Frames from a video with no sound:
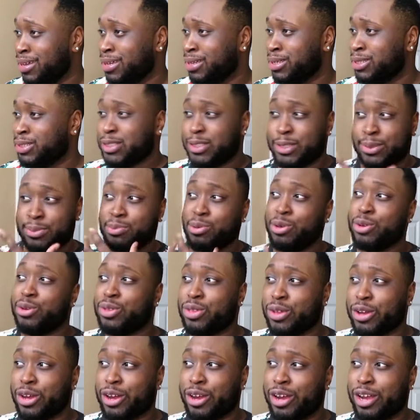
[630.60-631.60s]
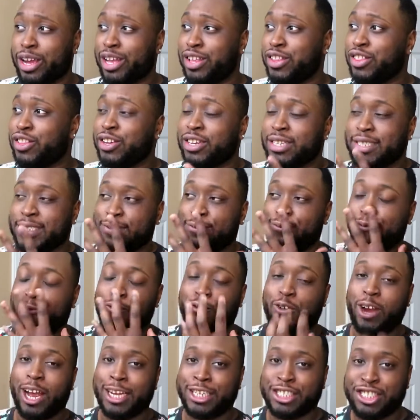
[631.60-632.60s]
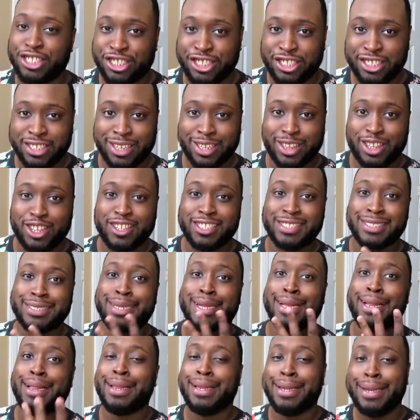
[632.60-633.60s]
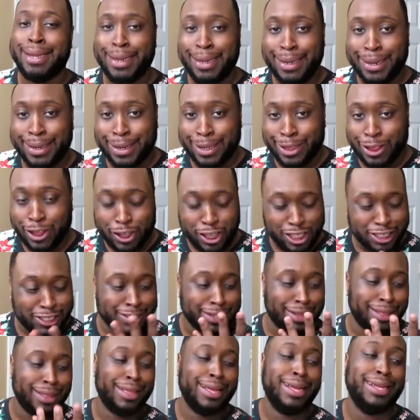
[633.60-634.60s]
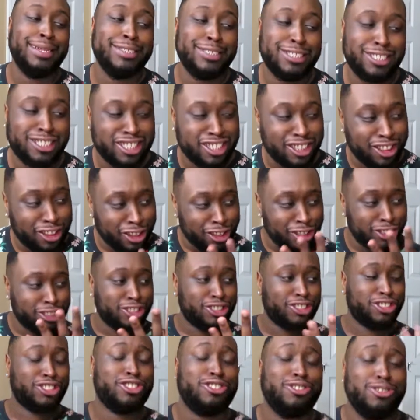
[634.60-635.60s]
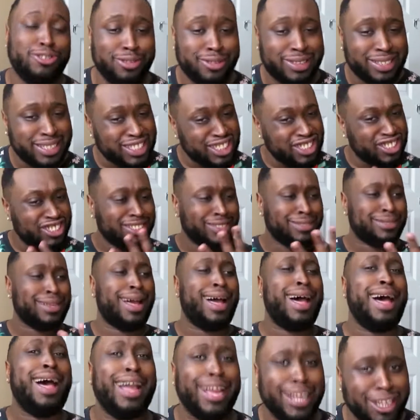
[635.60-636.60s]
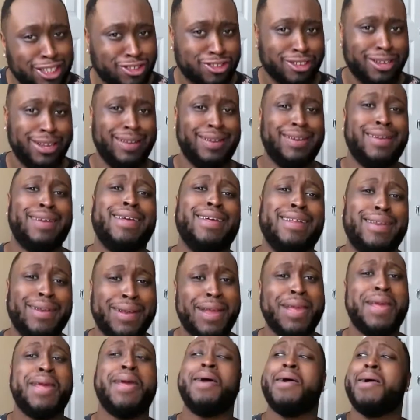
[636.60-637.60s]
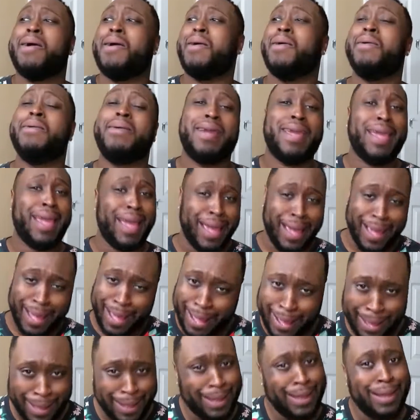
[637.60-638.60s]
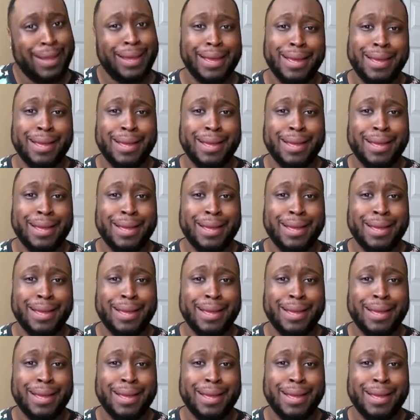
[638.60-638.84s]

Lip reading: smoother, it looks fresh, it looks clean, it looks cleansed, it looks soothed, it looks hydrated. Okay.